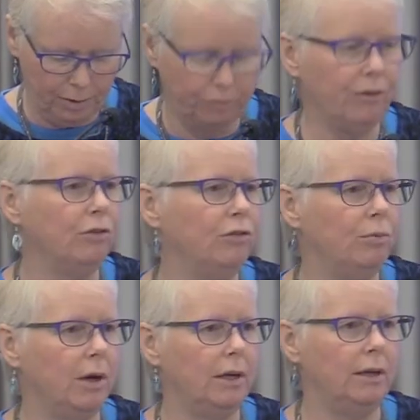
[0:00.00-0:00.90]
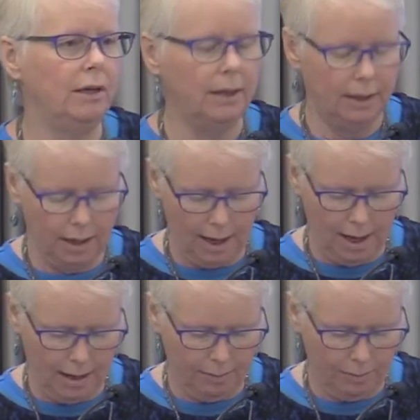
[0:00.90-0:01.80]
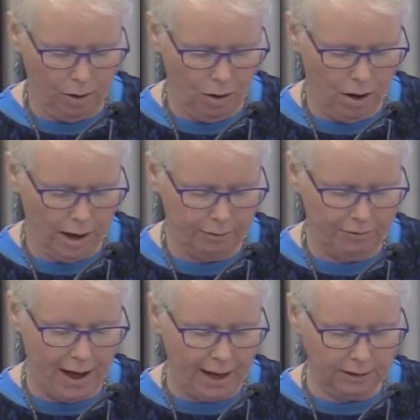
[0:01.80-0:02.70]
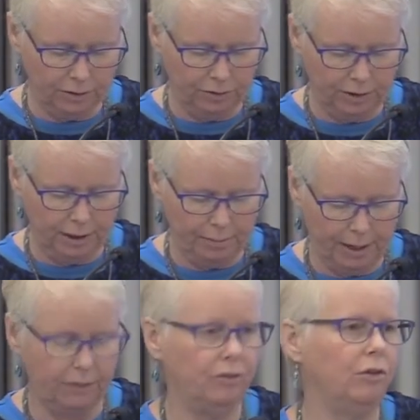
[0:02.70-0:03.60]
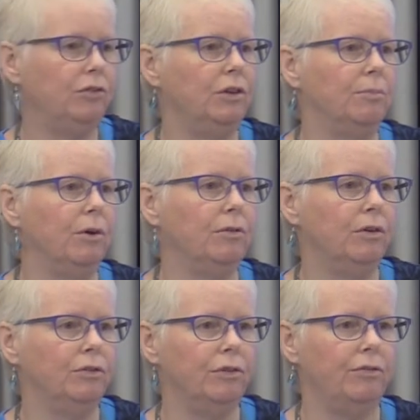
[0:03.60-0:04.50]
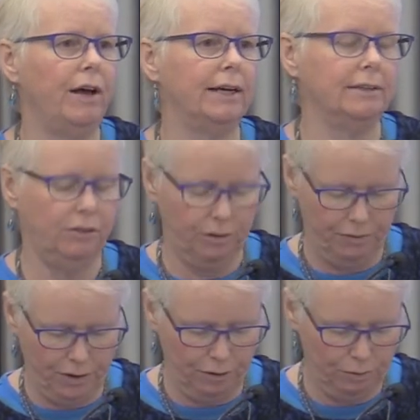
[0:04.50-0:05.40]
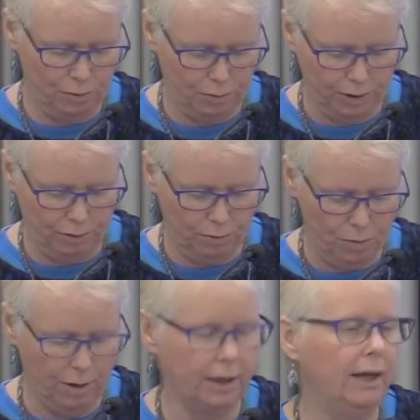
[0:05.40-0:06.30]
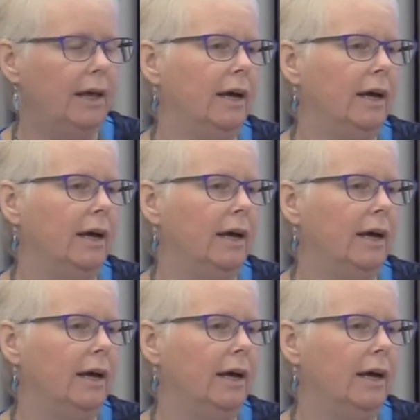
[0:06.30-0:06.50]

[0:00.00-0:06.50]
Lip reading: The first one on faculty, led by Associate Provost for Faculty Affairs Maureen O'Rourke,